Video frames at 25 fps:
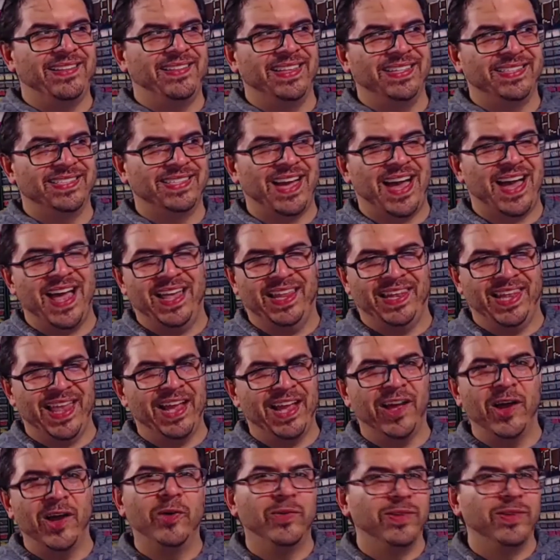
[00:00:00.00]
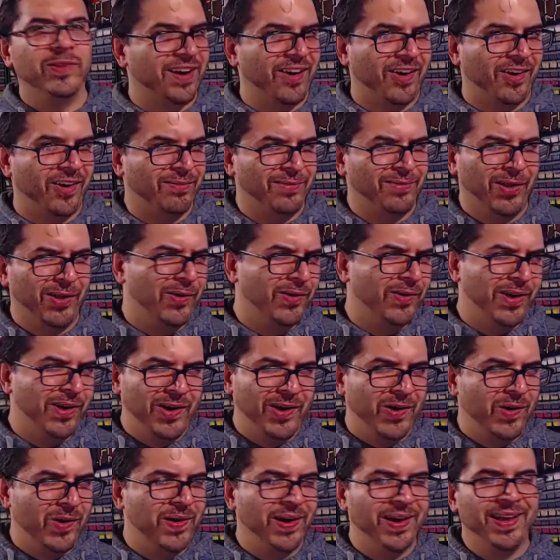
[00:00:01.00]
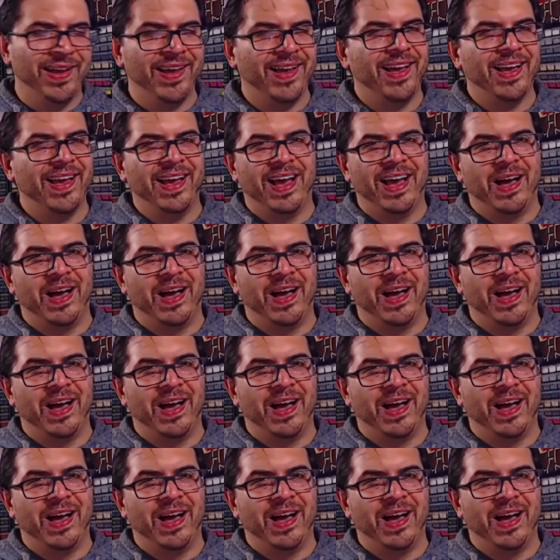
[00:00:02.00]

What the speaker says: this guy at Lego did our logo. Yeah.